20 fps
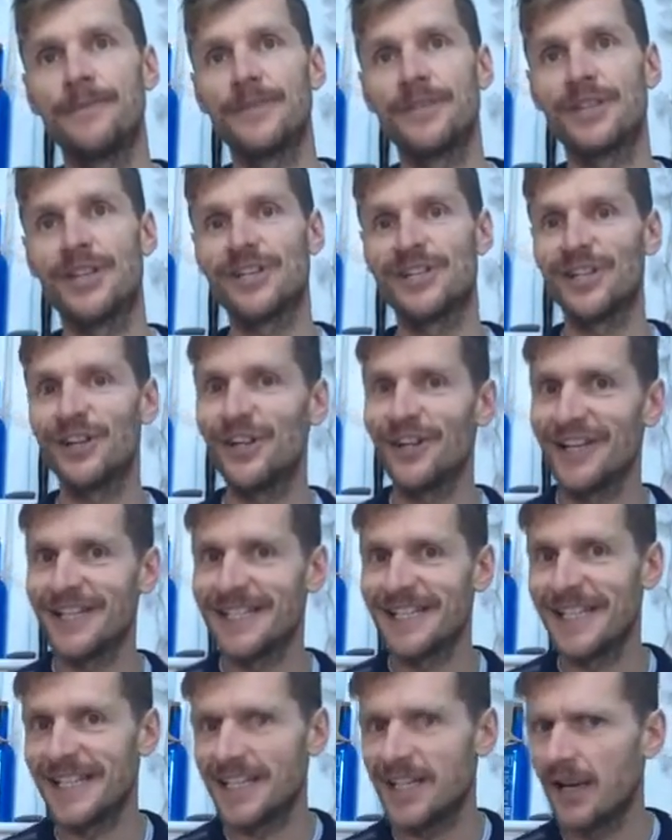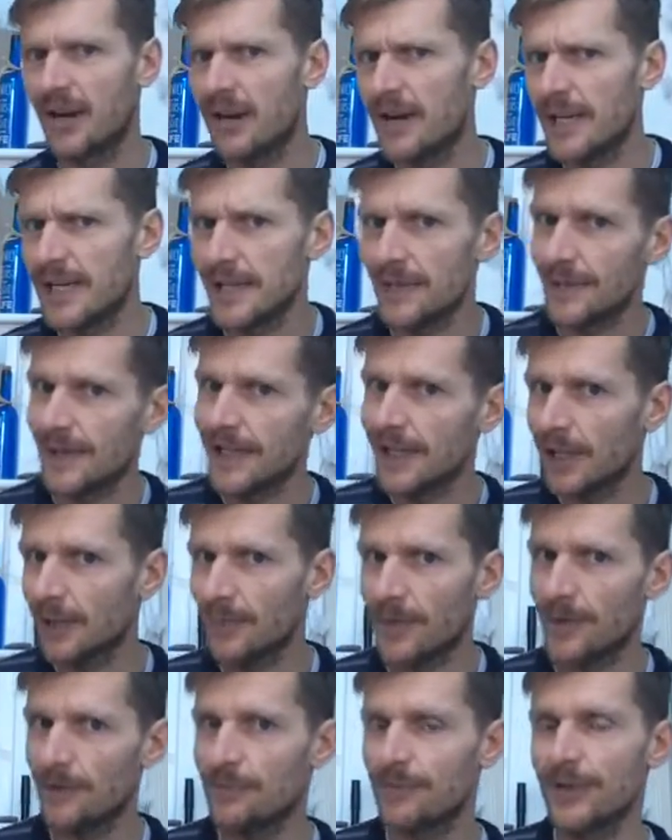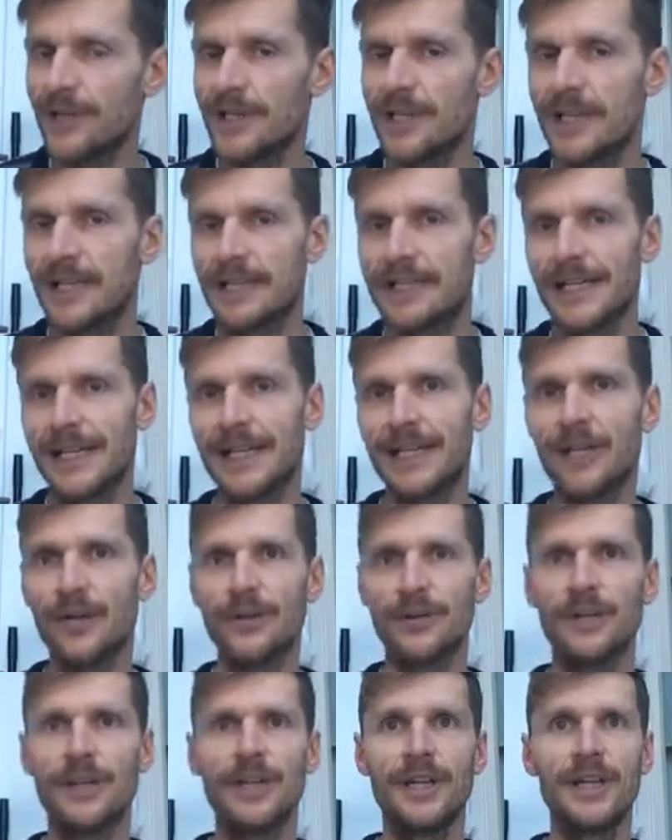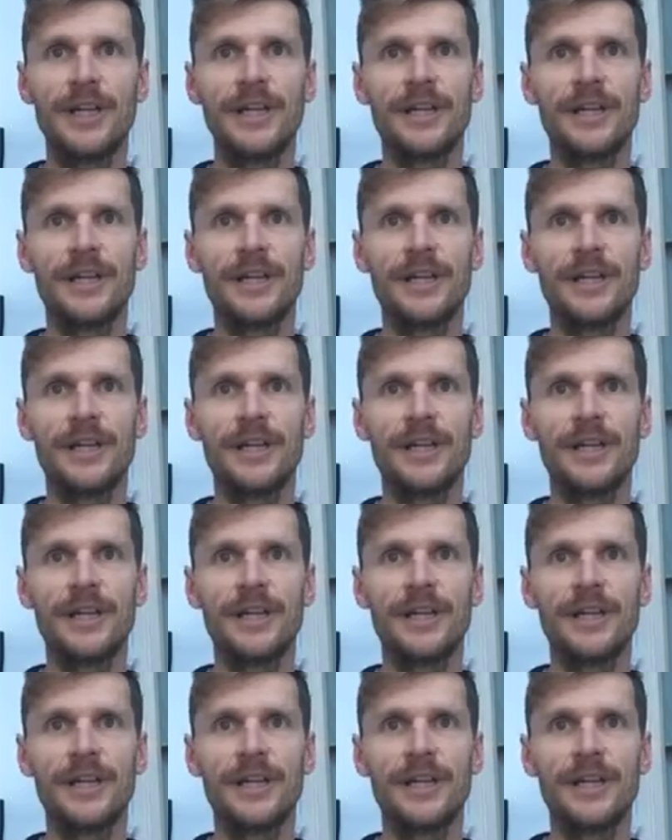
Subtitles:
society kind of a little bit breaking down,